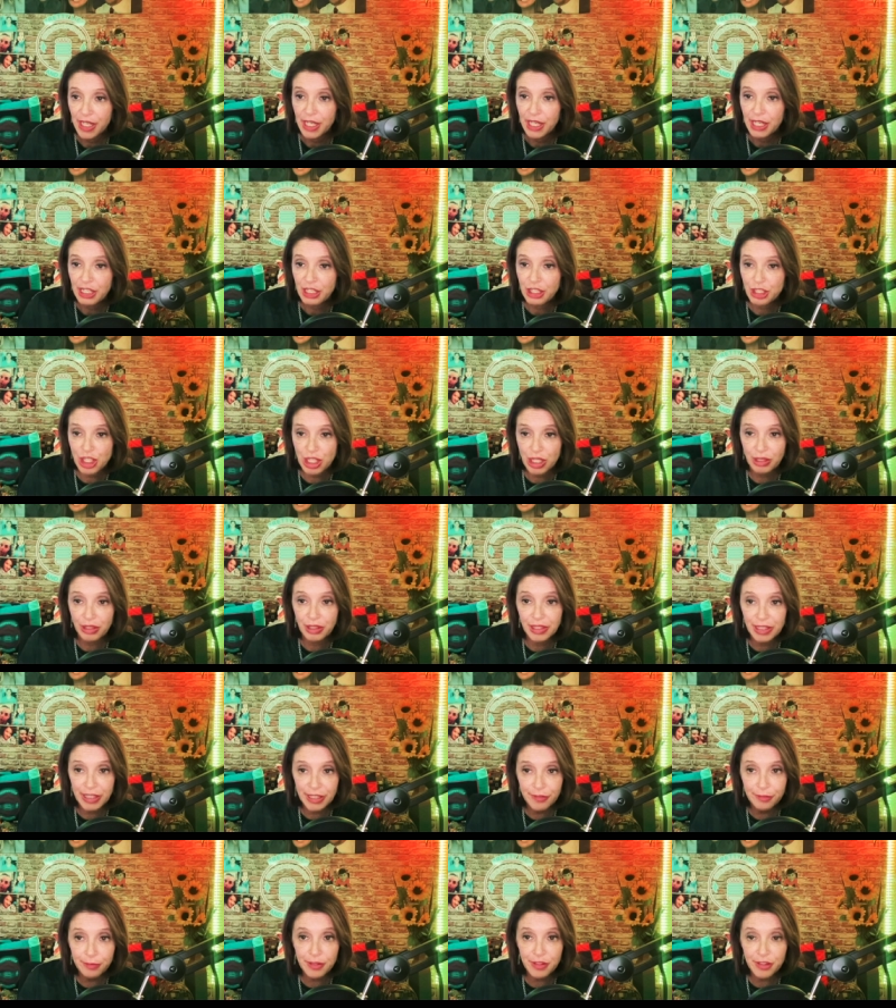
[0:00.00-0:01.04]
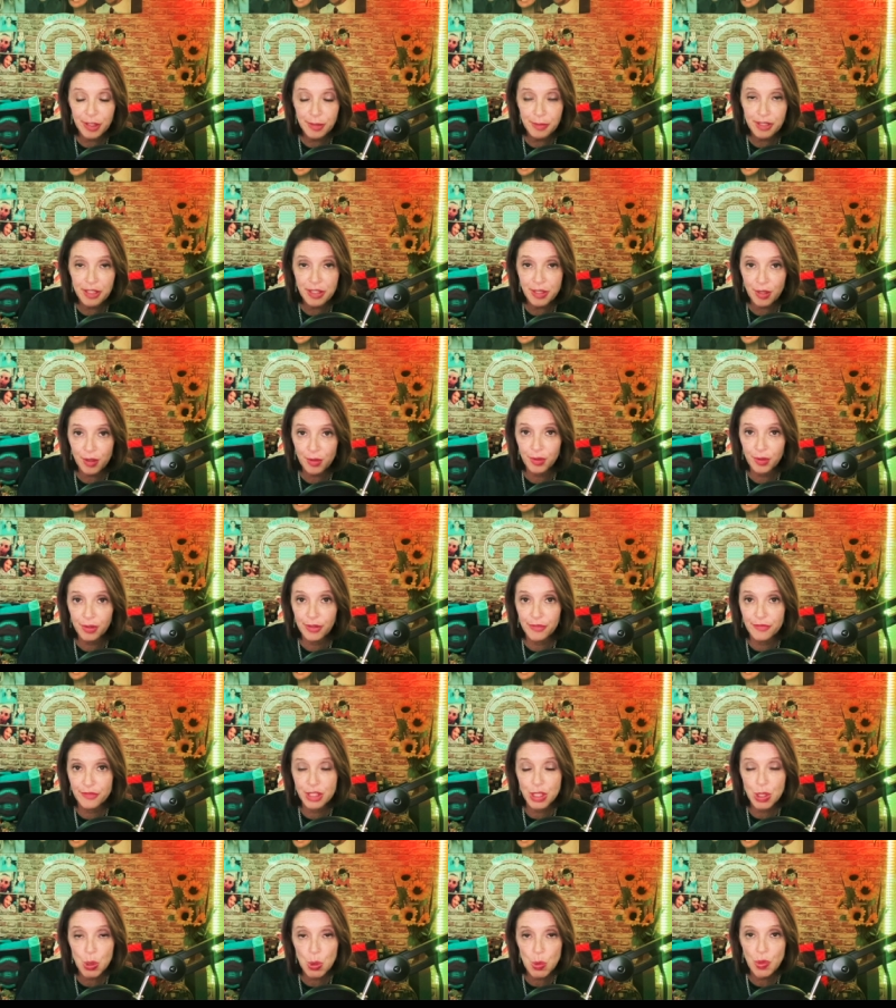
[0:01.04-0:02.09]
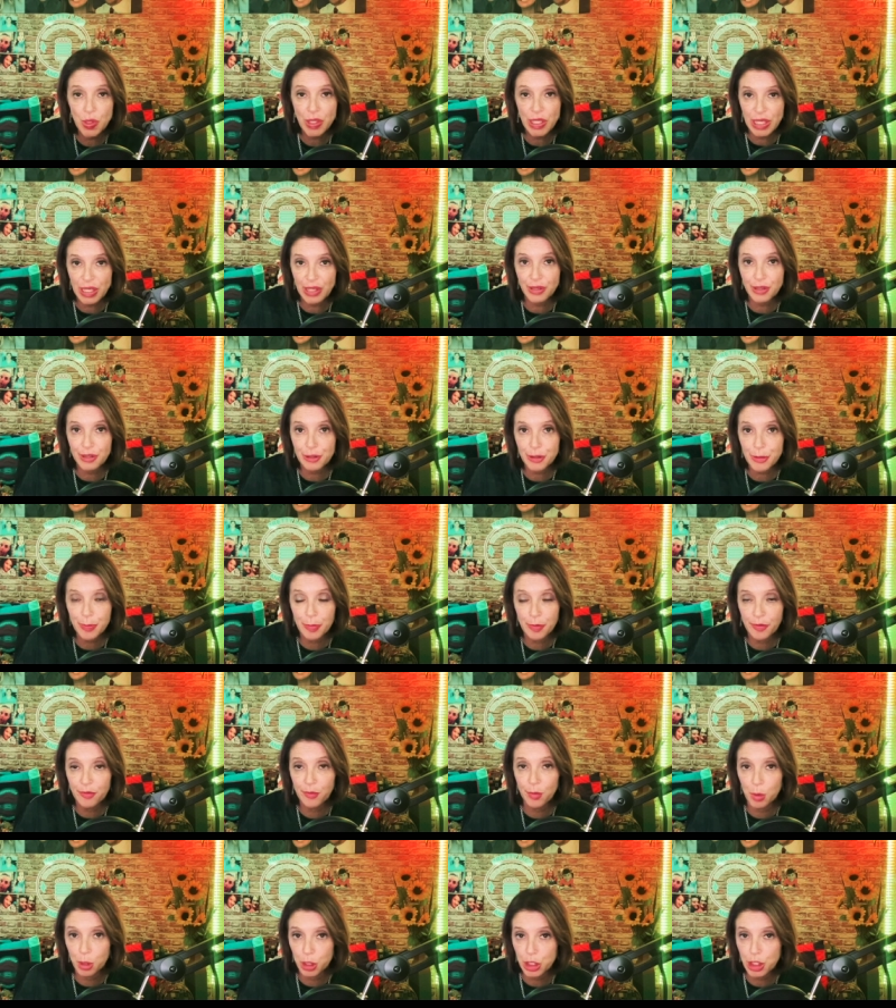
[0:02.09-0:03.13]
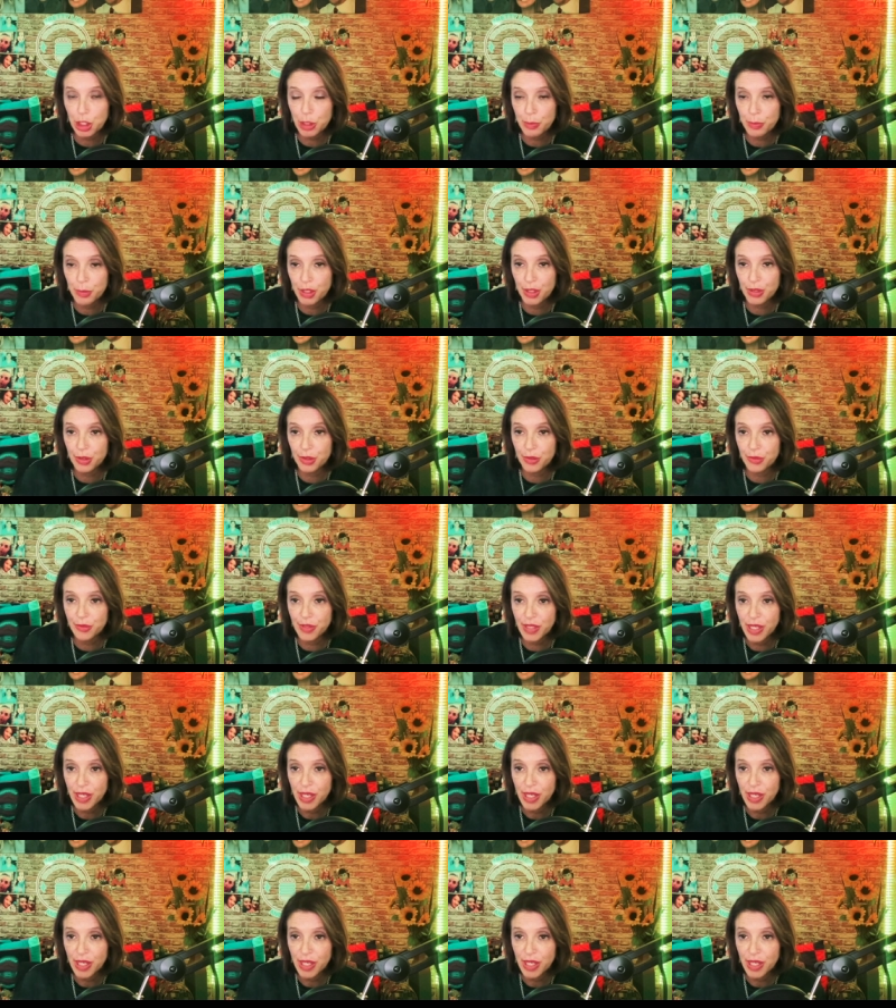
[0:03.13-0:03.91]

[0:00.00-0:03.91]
She lived with them a total of two years before she moved.